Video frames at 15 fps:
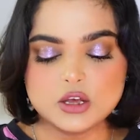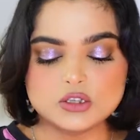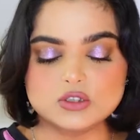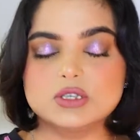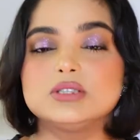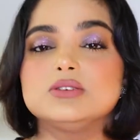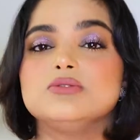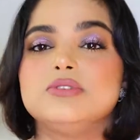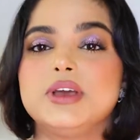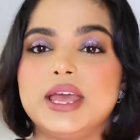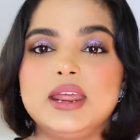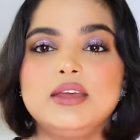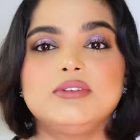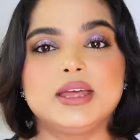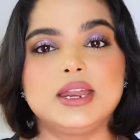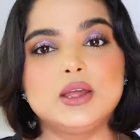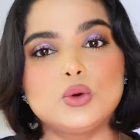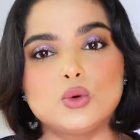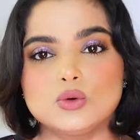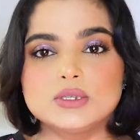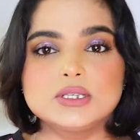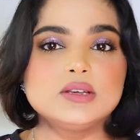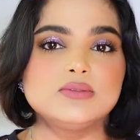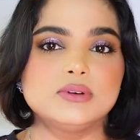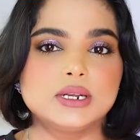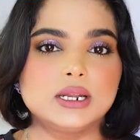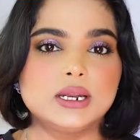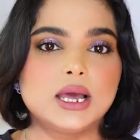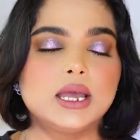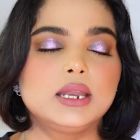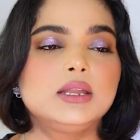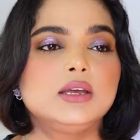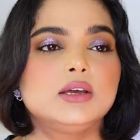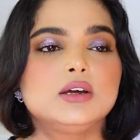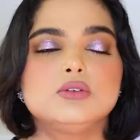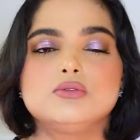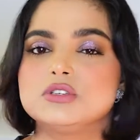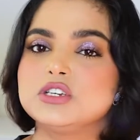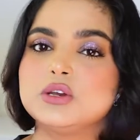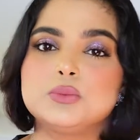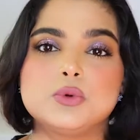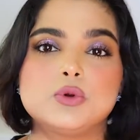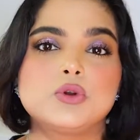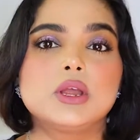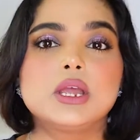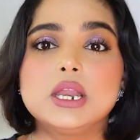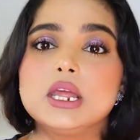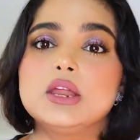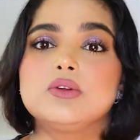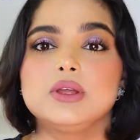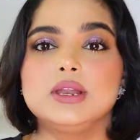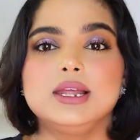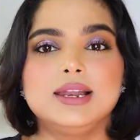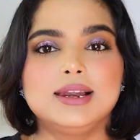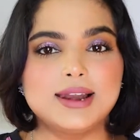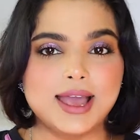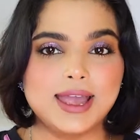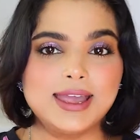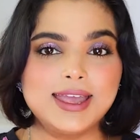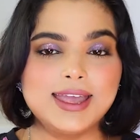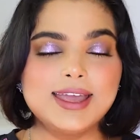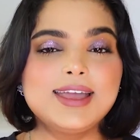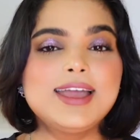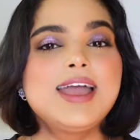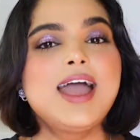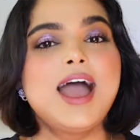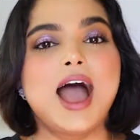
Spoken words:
So it's a very, very cozy vanilla in here, which I'm really, really liking.